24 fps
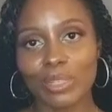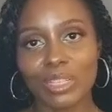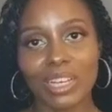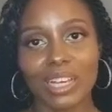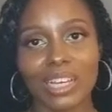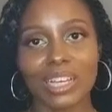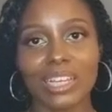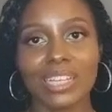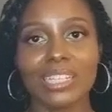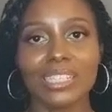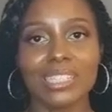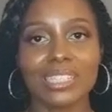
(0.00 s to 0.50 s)

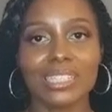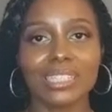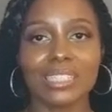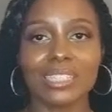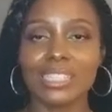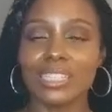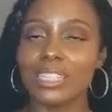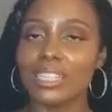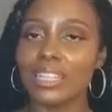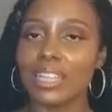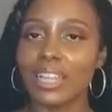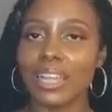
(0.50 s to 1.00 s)
because,
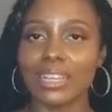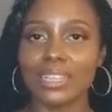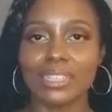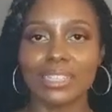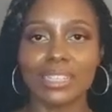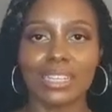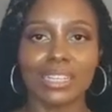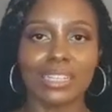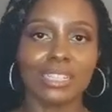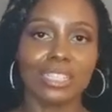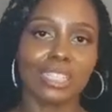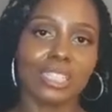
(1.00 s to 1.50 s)
like I
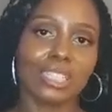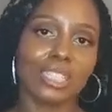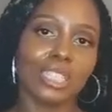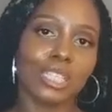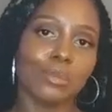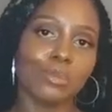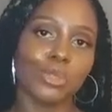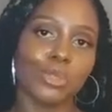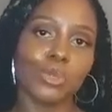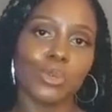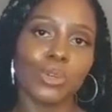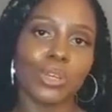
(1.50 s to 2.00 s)
said, it just
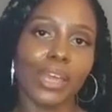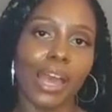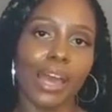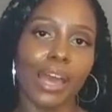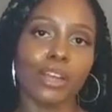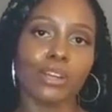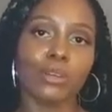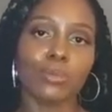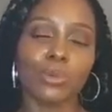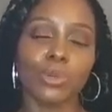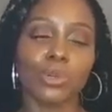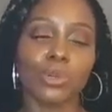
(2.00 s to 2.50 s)
keeps you
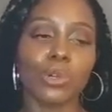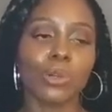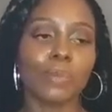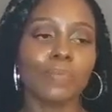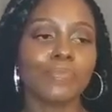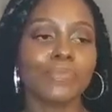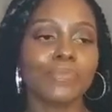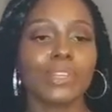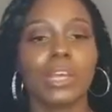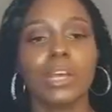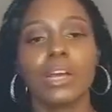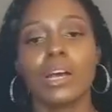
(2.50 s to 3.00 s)
accountable.
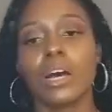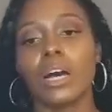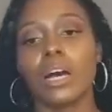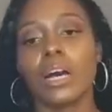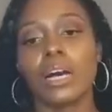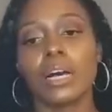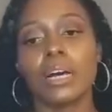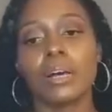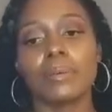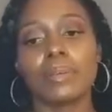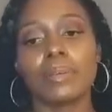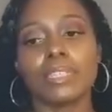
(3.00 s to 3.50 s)

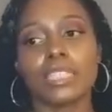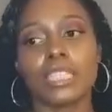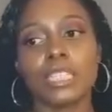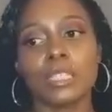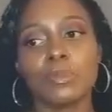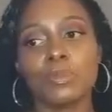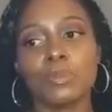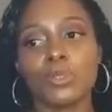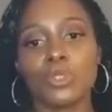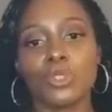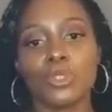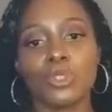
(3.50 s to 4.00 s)
It
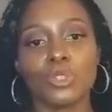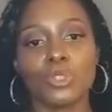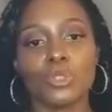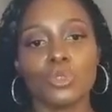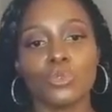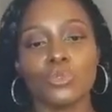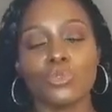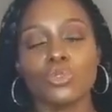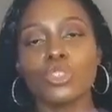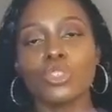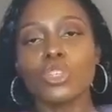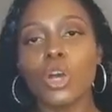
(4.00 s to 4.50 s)
keeps you
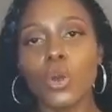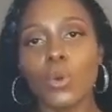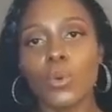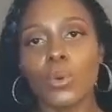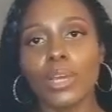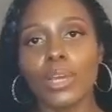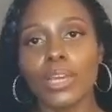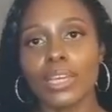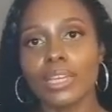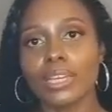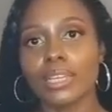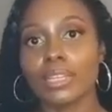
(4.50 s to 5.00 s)

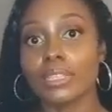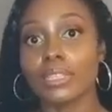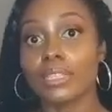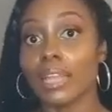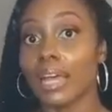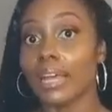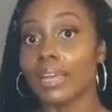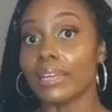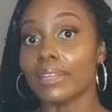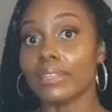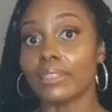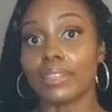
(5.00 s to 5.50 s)
knowing
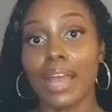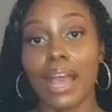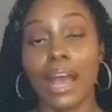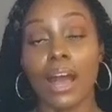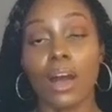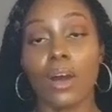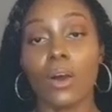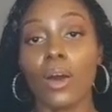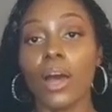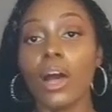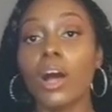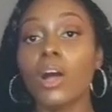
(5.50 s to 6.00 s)
like
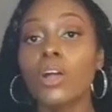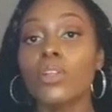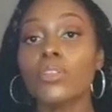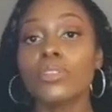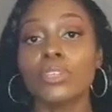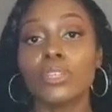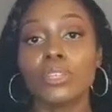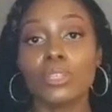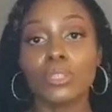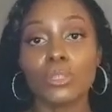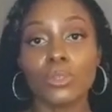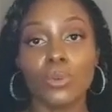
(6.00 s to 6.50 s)
how
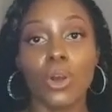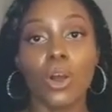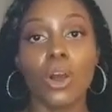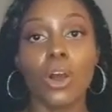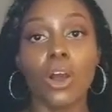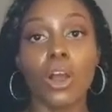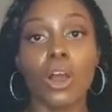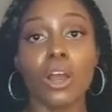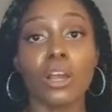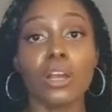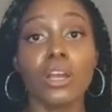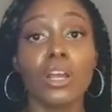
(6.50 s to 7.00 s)
healthy you
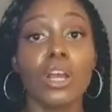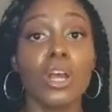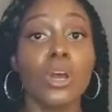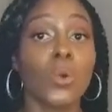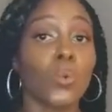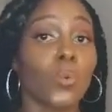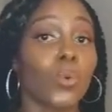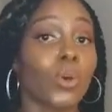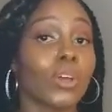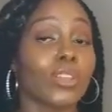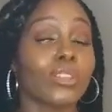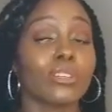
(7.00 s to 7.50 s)
are,
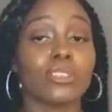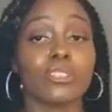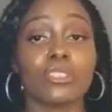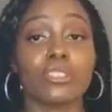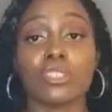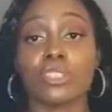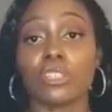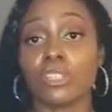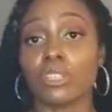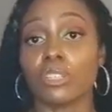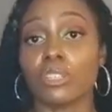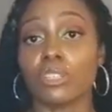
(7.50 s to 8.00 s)
whether
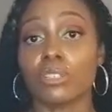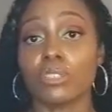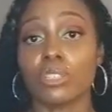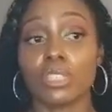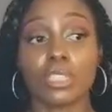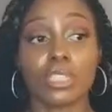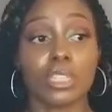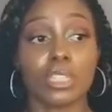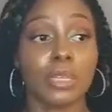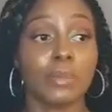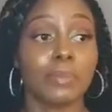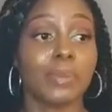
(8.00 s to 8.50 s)
you're
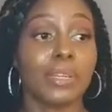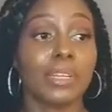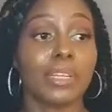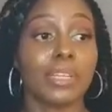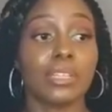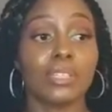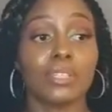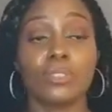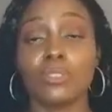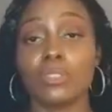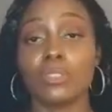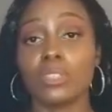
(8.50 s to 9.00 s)
slipping
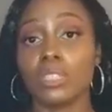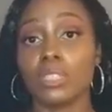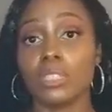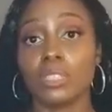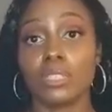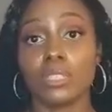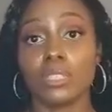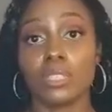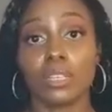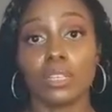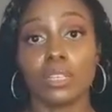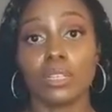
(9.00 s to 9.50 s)
and you
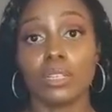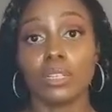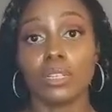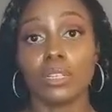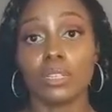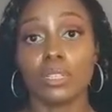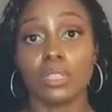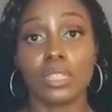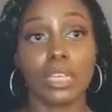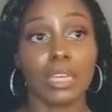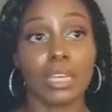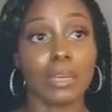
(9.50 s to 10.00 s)
need to
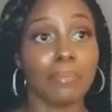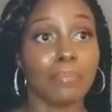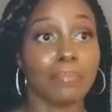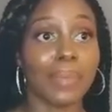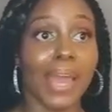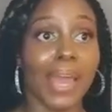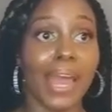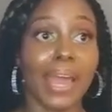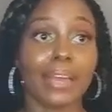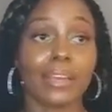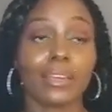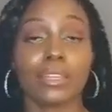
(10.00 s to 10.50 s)
get
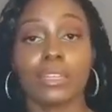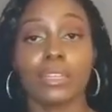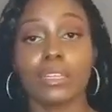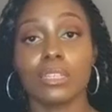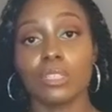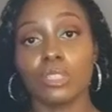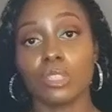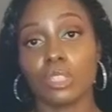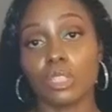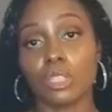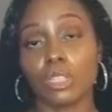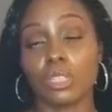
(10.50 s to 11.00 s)
back
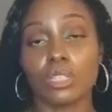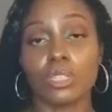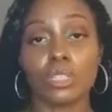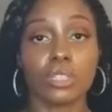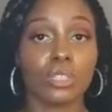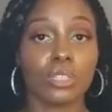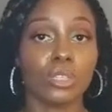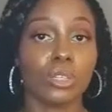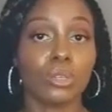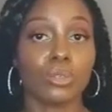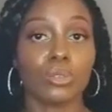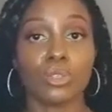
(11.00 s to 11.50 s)
into,
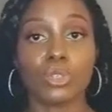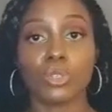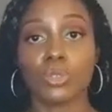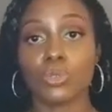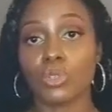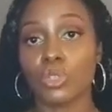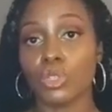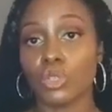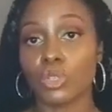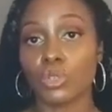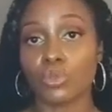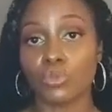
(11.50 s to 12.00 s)
you know,
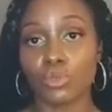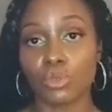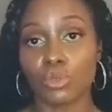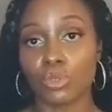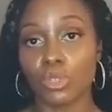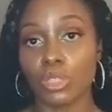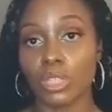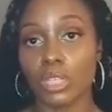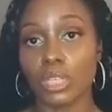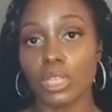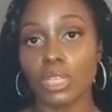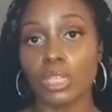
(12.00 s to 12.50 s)
doing your
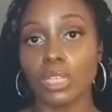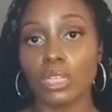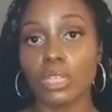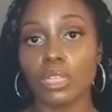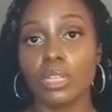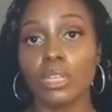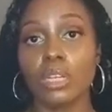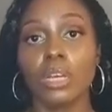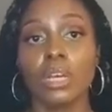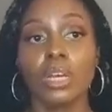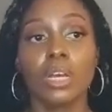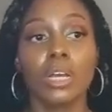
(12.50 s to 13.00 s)

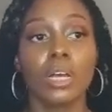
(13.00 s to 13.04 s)
routine,